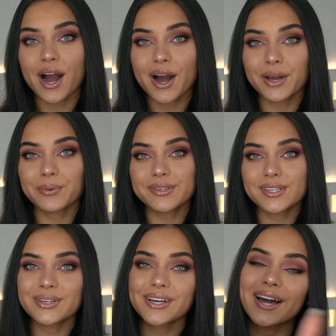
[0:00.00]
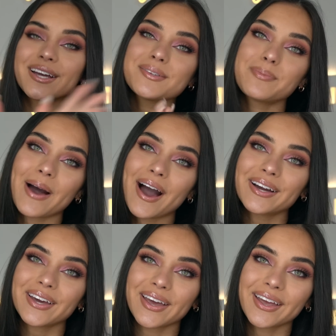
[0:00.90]
I will see you guys
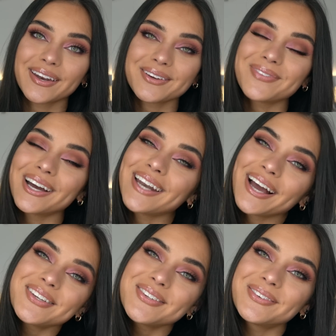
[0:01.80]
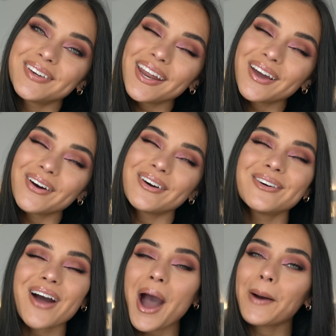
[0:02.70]
back in my next
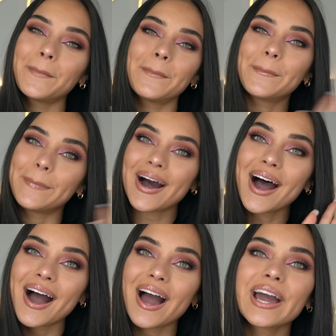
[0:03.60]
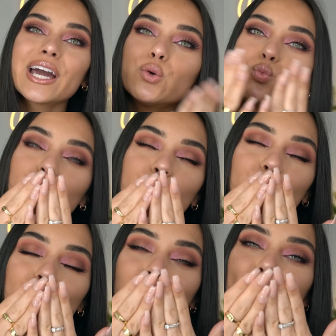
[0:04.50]
video.
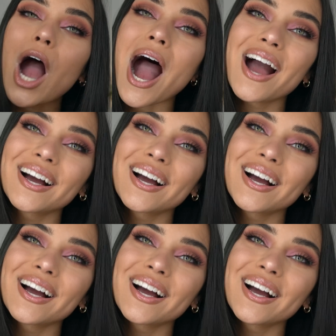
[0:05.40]
Bye!